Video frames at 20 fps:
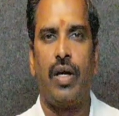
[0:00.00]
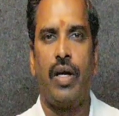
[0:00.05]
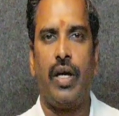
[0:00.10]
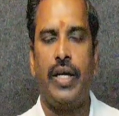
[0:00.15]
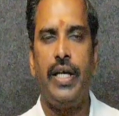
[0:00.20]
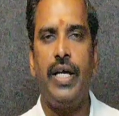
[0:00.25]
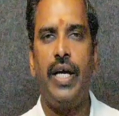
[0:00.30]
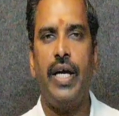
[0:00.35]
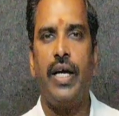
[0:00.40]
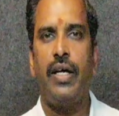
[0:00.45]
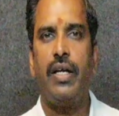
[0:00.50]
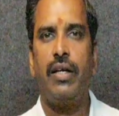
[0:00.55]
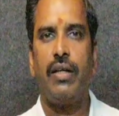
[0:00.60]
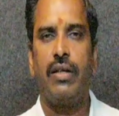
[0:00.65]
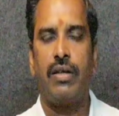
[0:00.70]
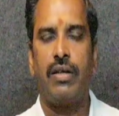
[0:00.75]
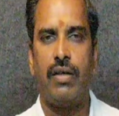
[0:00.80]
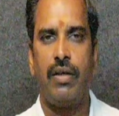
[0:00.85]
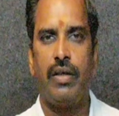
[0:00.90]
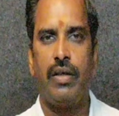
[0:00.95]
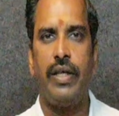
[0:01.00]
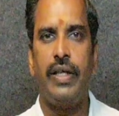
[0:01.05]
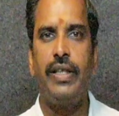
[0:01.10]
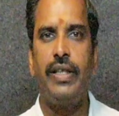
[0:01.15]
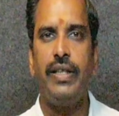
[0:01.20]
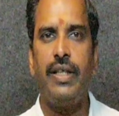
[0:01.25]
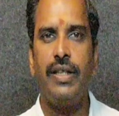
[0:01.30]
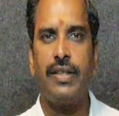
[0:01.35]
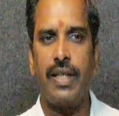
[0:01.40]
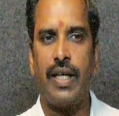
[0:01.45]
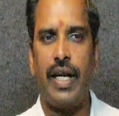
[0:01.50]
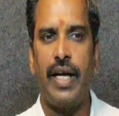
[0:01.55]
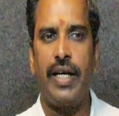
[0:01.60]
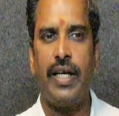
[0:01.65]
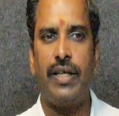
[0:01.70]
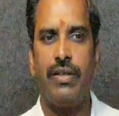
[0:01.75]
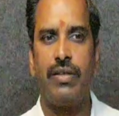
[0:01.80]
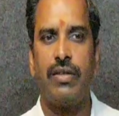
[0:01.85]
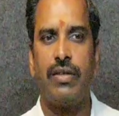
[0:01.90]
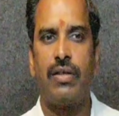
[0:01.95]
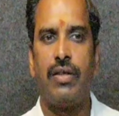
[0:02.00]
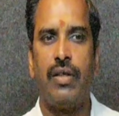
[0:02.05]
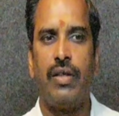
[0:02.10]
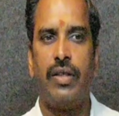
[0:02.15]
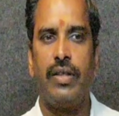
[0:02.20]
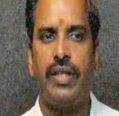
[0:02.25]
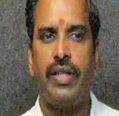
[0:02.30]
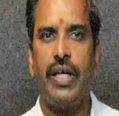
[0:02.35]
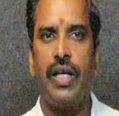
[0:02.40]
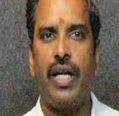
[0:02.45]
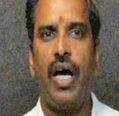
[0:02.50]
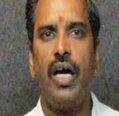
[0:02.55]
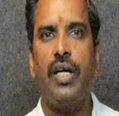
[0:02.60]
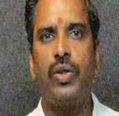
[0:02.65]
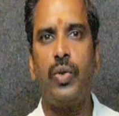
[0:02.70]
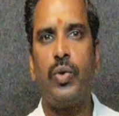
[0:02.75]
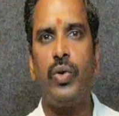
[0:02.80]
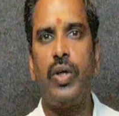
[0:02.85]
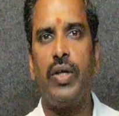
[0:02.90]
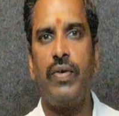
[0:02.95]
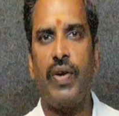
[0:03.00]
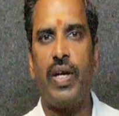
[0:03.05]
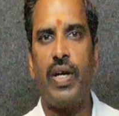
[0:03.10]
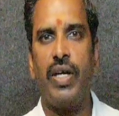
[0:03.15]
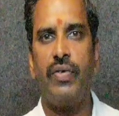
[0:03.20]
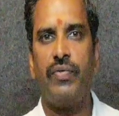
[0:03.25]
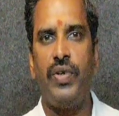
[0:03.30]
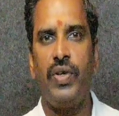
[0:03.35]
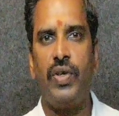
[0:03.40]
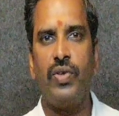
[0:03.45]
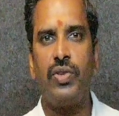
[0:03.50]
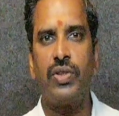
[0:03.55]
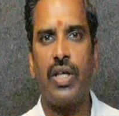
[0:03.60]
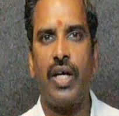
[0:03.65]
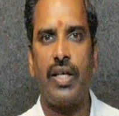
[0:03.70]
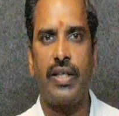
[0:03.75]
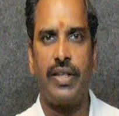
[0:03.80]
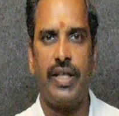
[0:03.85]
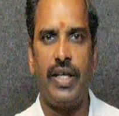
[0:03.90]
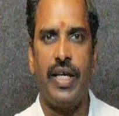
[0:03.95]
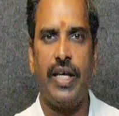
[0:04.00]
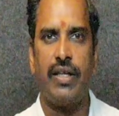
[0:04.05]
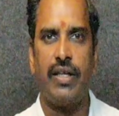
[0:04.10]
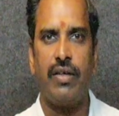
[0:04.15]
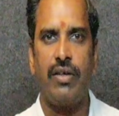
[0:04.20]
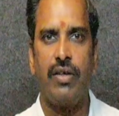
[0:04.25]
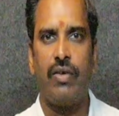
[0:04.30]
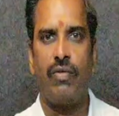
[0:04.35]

Here in this slide there are two different views are there.